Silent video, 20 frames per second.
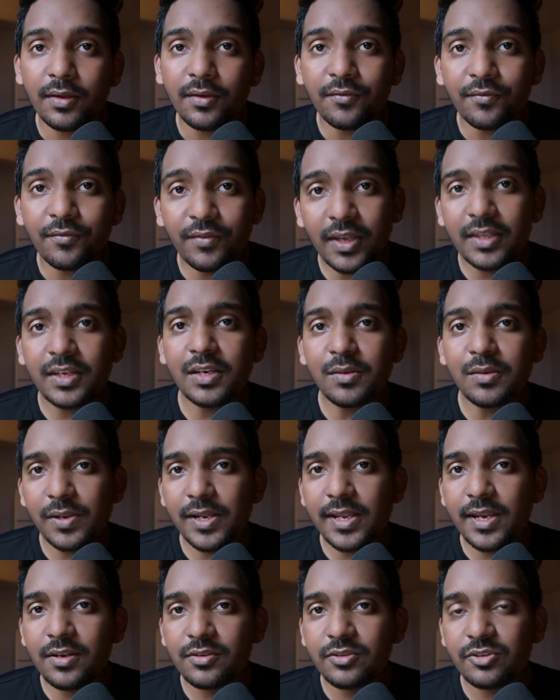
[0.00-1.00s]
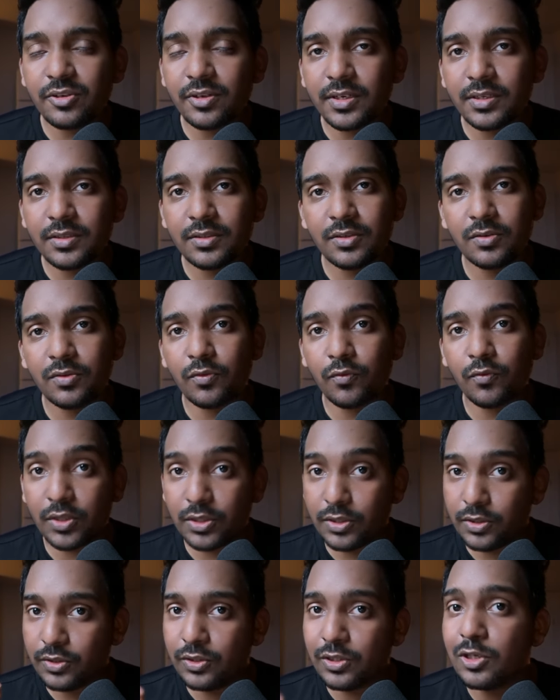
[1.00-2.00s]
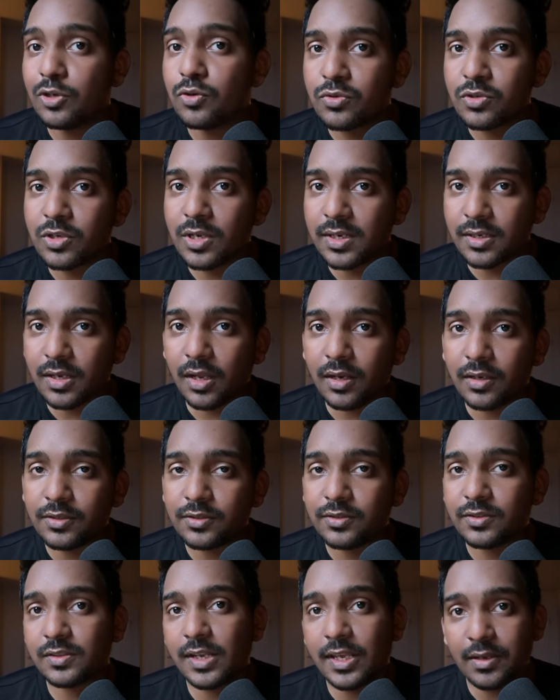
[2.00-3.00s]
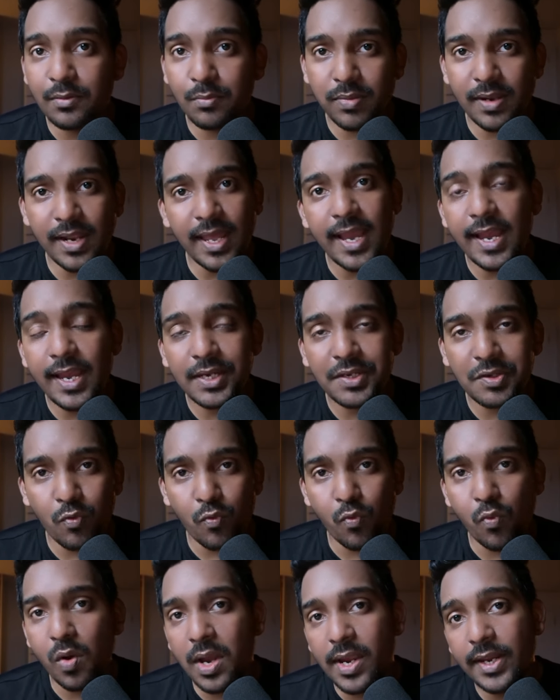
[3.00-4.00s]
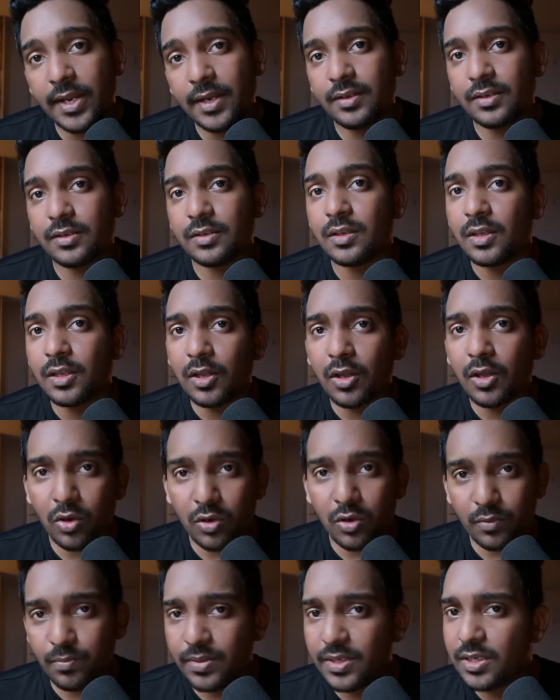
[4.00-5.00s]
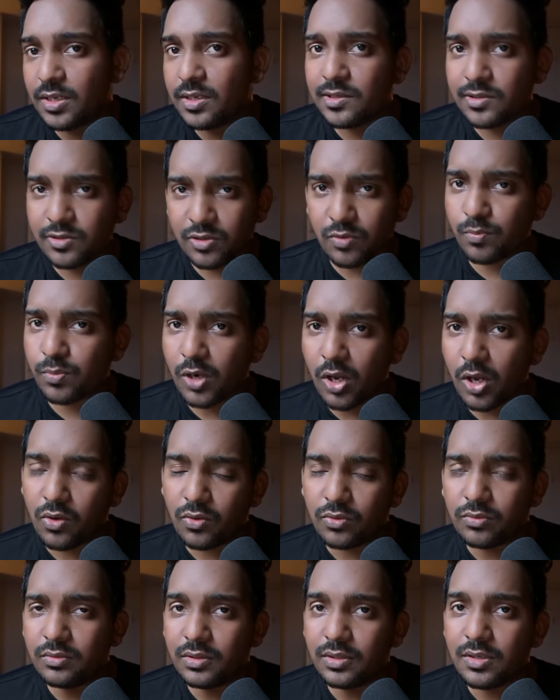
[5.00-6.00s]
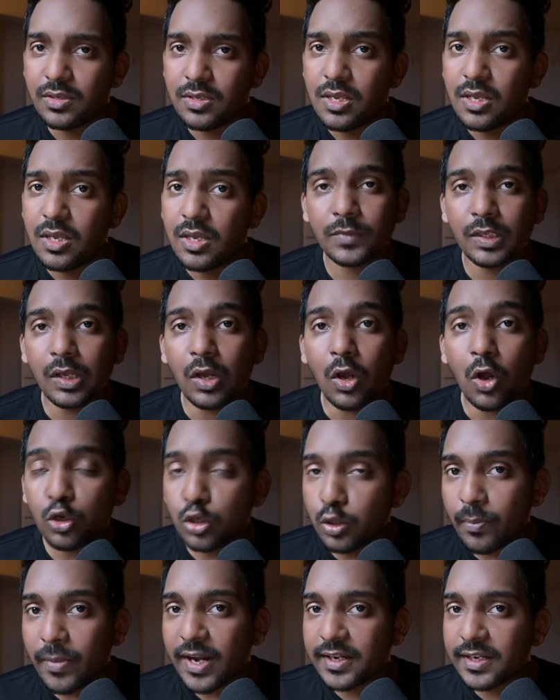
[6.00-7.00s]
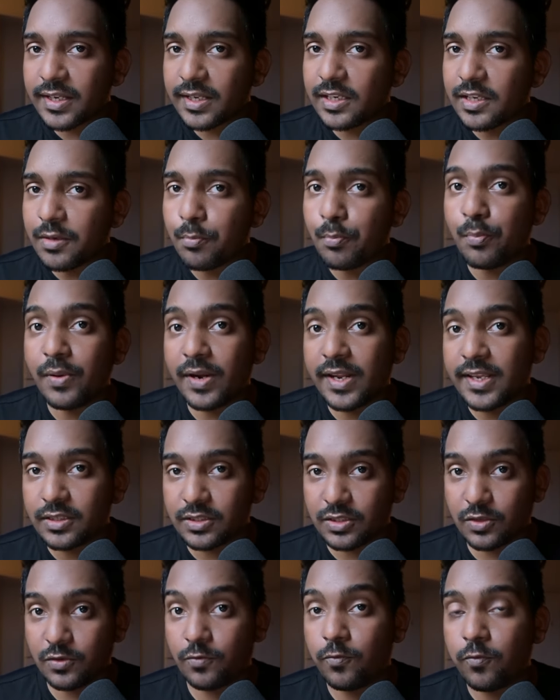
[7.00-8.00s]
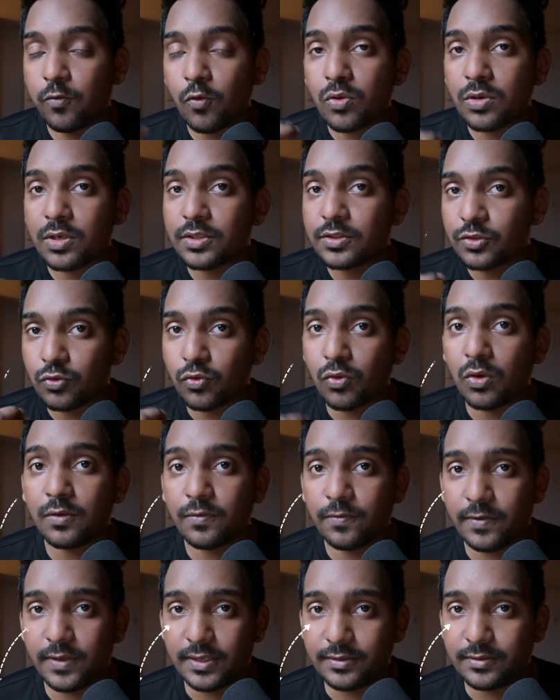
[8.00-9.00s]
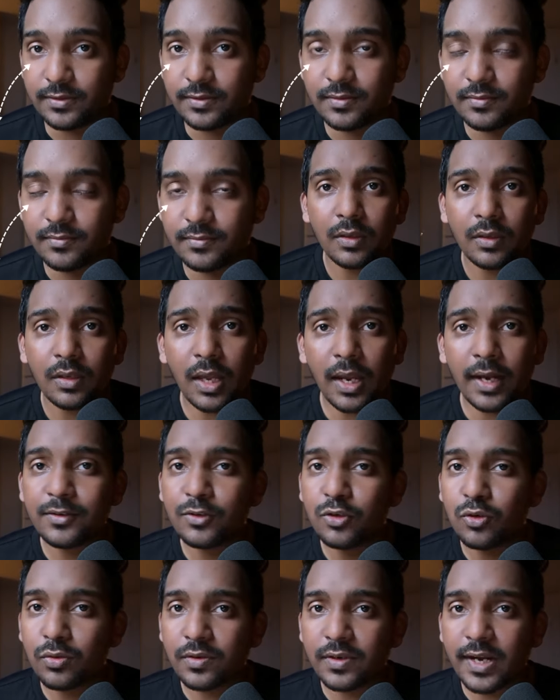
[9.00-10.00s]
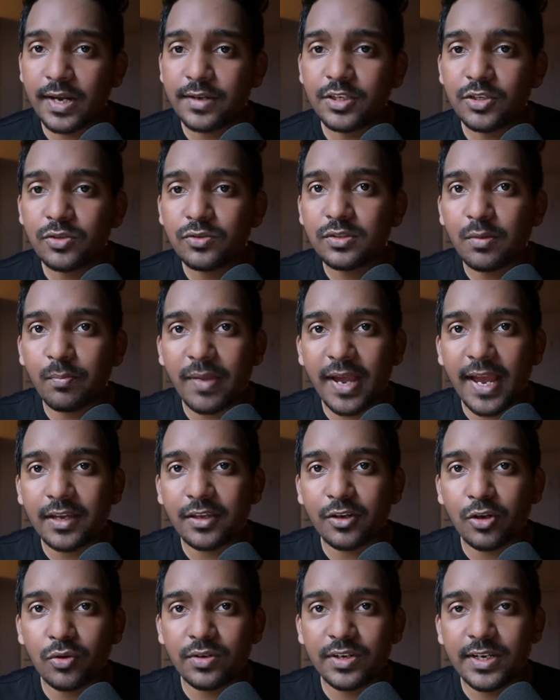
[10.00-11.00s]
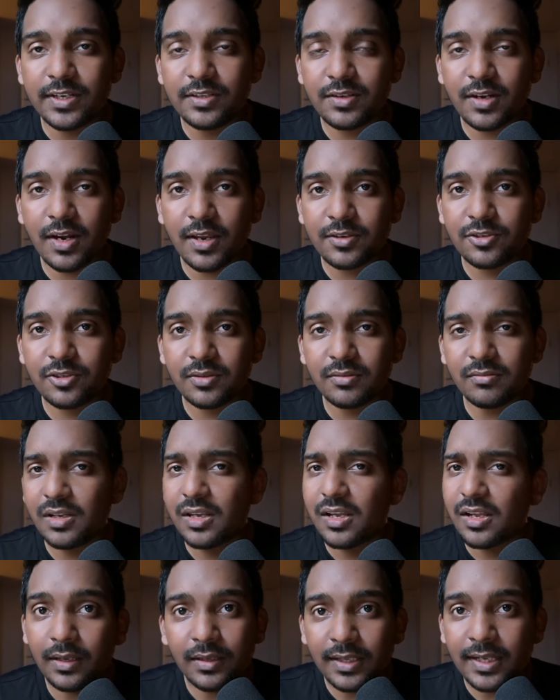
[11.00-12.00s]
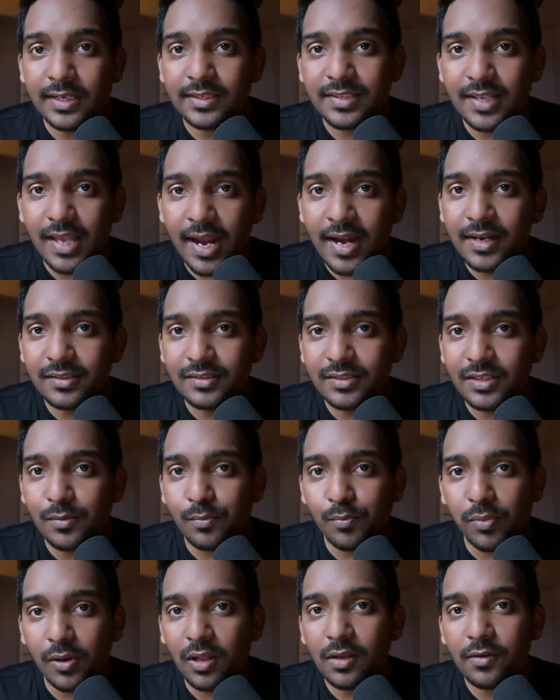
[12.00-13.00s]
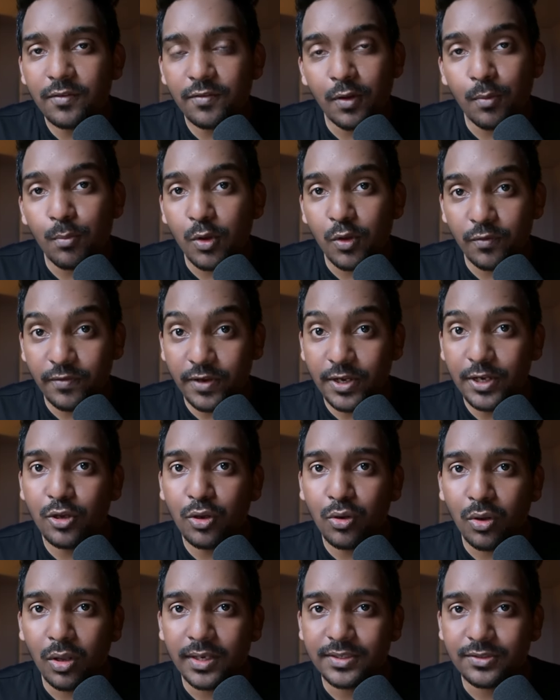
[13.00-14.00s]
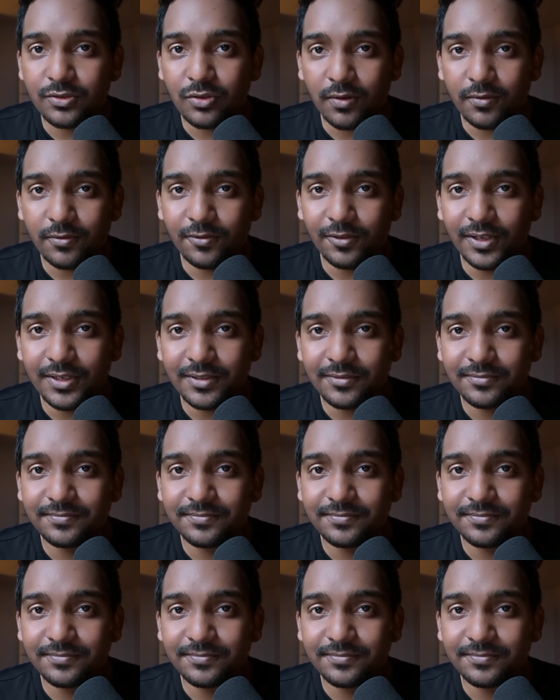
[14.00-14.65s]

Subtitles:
Wearing plain shirts with neutral colors like black, white, or beige or brown automatically brings focus to our face. And to reduce the background distraction, let's add that blur from our video calling software.